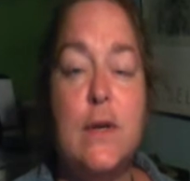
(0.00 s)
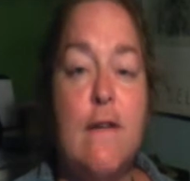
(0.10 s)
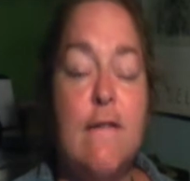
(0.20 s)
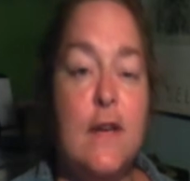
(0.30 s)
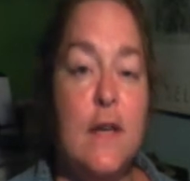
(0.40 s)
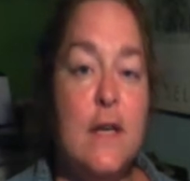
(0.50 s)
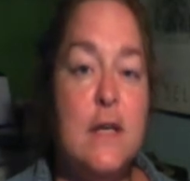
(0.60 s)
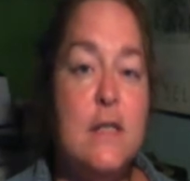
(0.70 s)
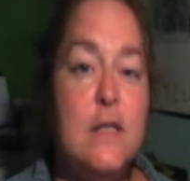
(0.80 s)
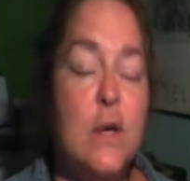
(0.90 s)
between
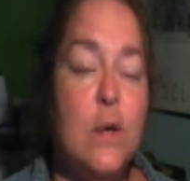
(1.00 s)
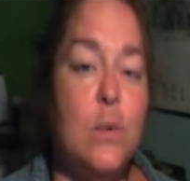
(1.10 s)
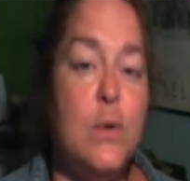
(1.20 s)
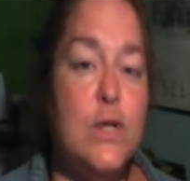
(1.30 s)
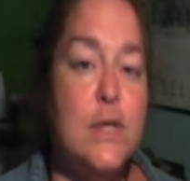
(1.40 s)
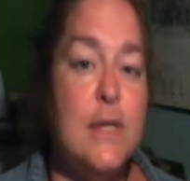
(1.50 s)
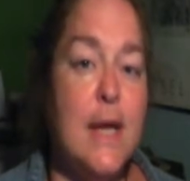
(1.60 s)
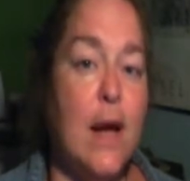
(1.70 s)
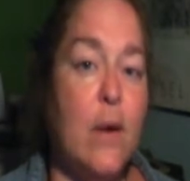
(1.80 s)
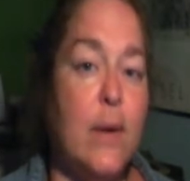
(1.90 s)
Venus, which
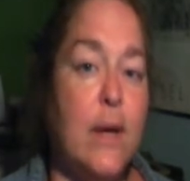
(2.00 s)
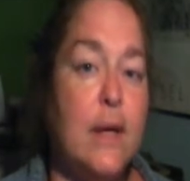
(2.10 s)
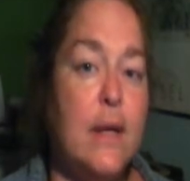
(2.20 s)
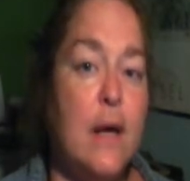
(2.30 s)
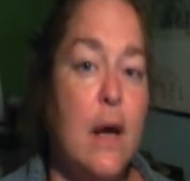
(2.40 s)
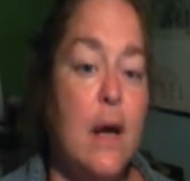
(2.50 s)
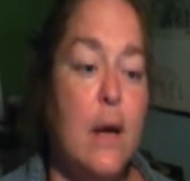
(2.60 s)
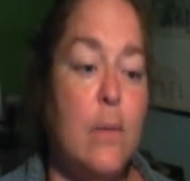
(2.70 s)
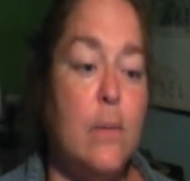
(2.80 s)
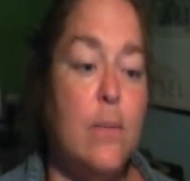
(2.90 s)
is now in